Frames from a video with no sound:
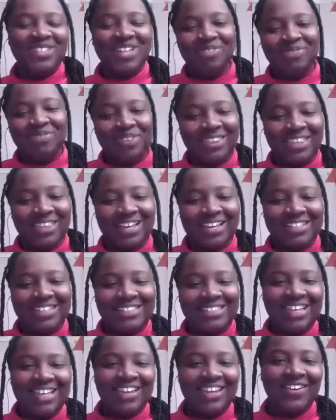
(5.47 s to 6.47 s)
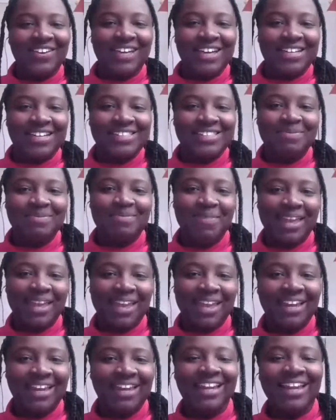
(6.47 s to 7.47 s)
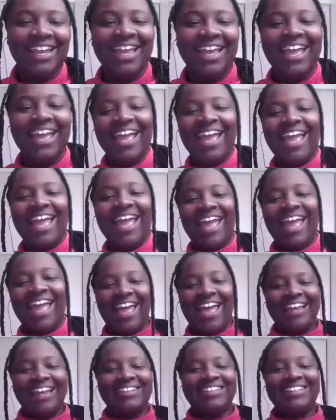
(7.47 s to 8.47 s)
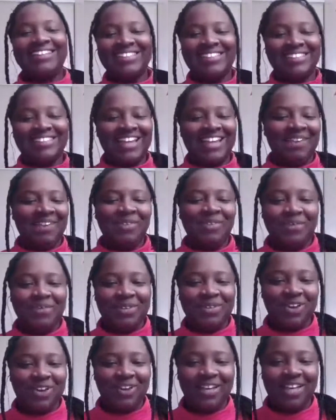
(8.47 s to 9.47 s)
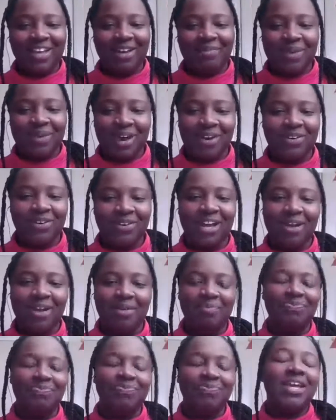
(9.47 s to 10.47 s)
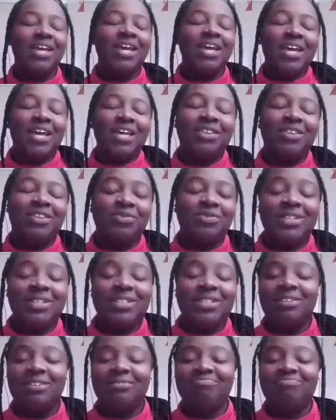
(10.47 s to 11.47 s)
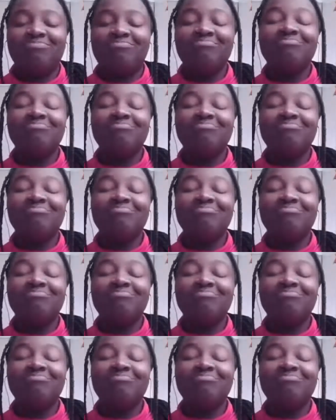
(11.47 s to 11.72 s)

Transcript: Jeff with us and our guest Min. And today we'll be talking about the recent,